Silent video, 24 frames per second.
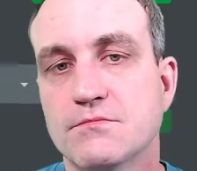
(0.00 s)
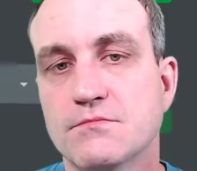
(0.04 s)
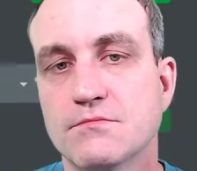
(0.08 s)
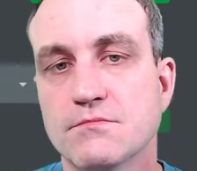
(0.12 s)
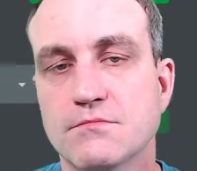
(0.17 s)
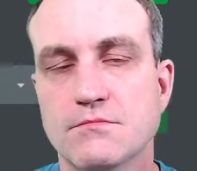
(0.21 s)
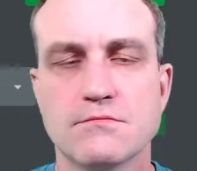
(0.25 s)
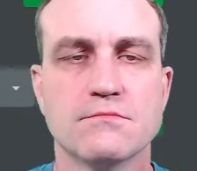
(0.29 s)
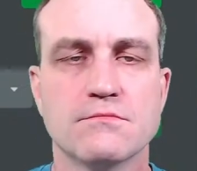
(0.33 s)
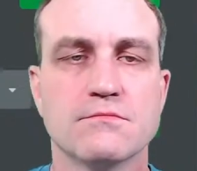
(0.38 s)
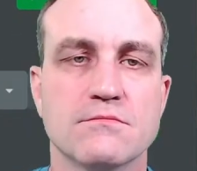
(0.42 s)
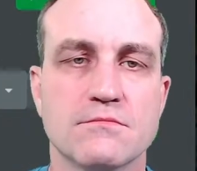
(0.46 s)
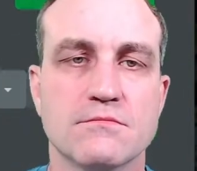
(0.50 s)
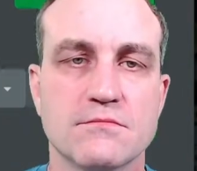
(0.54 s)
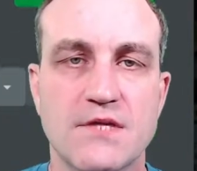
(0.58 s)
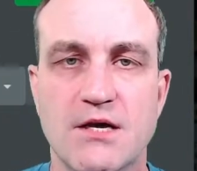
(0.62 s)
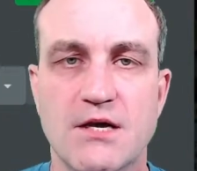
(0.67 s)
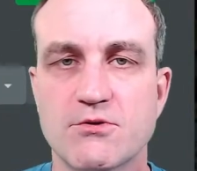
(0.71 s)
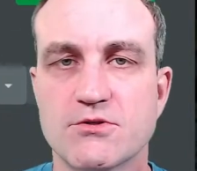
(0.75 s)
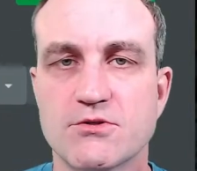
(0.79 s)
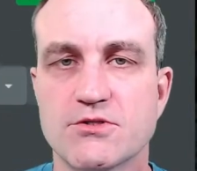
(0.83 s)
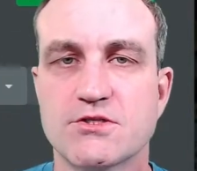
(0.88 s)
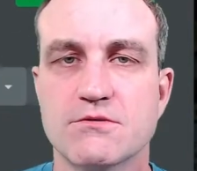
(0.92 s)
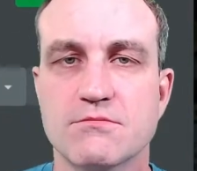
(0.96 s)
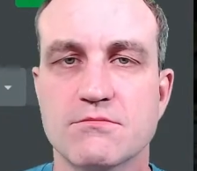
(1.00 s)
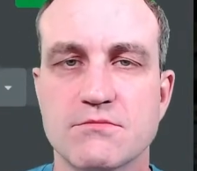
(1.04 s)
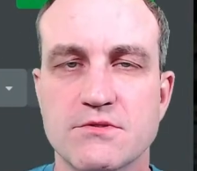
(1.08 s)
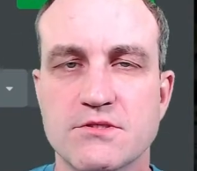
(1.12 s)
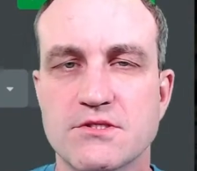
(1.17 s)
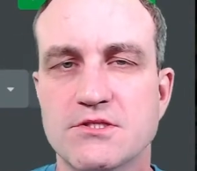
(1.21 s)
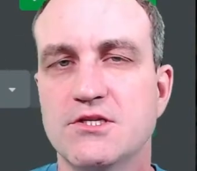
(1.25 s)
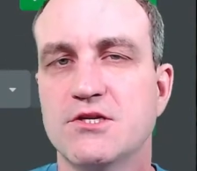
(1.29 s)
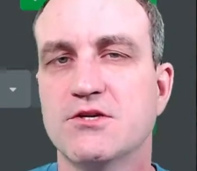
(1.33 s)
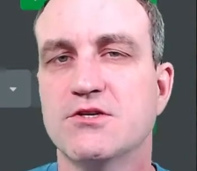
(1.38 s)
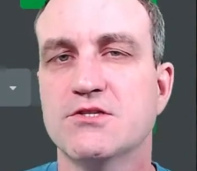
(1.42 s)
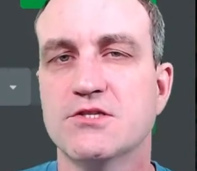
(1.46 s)
That was some
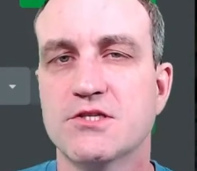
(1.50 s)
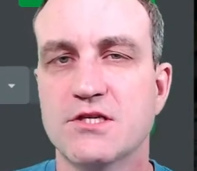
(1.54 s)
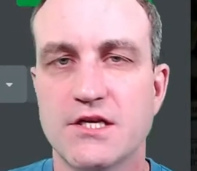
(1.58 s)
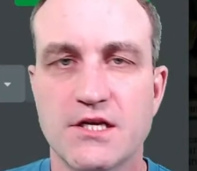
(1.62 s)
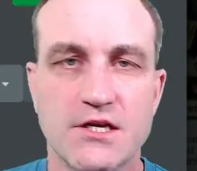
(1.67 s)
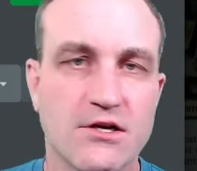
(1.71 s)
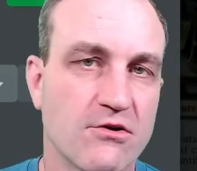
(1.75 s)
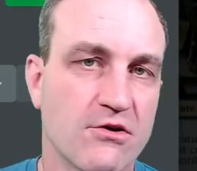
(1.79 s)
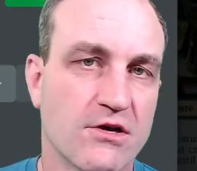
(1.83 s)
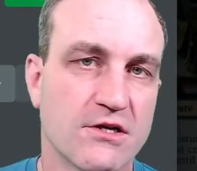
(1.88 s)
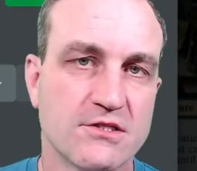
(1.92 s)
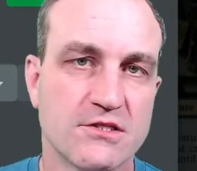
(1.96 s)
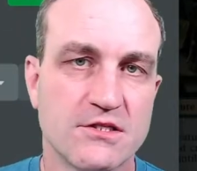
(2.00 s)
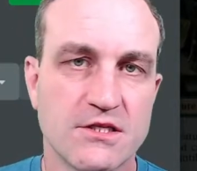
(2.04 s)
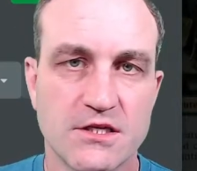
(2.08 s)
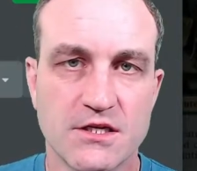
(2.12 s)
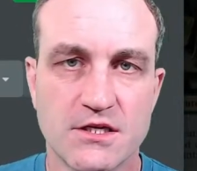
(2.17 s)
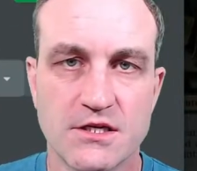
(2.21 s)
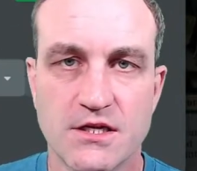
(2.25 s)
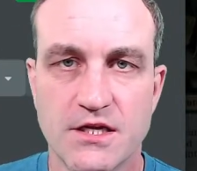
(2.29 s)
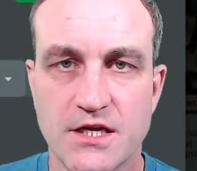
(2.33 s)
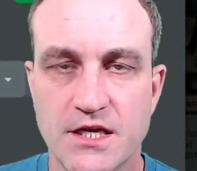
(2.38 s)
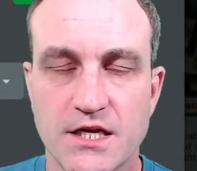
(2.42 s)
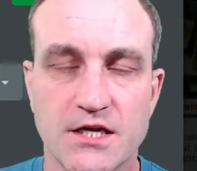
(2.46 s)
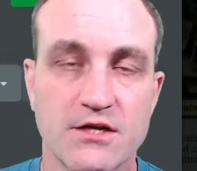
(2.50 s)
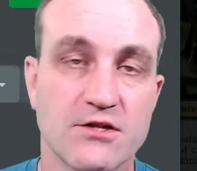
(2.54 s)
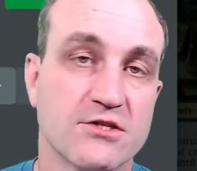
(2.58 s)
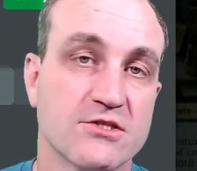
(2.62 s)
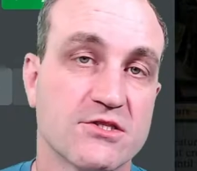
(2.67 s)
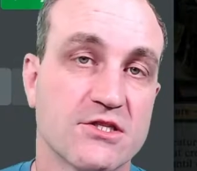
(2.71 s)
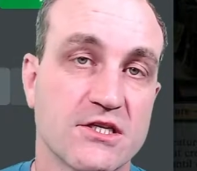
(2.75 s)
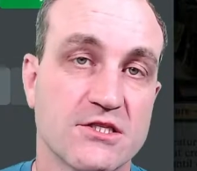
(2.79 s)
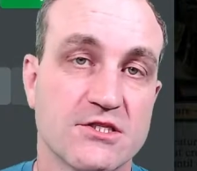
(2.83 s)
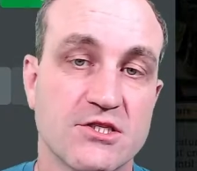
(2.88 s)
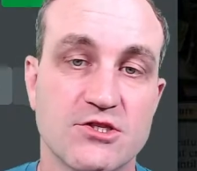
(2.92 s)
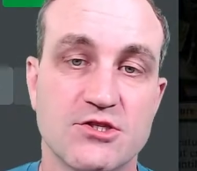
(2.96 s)
seriously interesting English
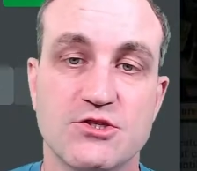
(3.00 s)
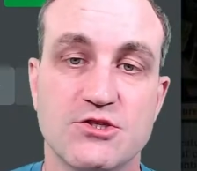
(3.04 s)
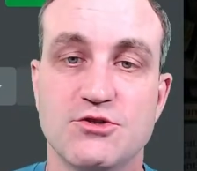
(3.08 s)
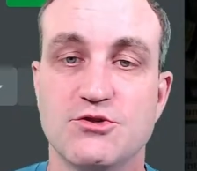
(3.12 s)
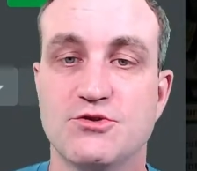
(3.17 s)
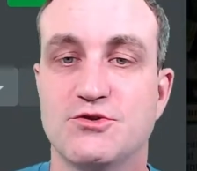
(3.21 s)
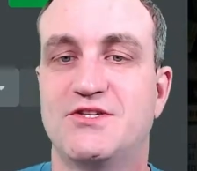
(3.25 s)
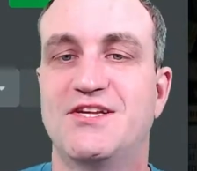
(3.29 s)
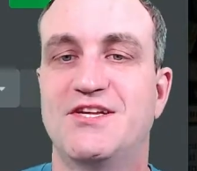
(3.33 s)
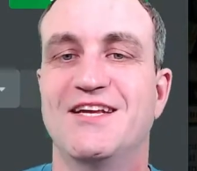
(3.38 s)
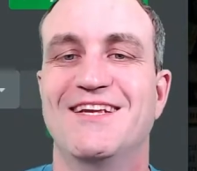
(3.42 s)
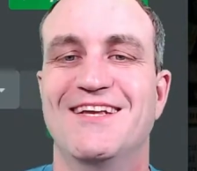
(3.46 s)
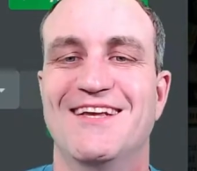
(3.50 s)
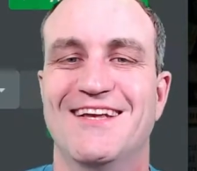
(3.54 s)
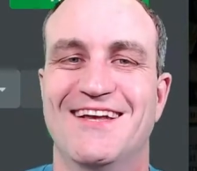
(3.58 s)
I just used.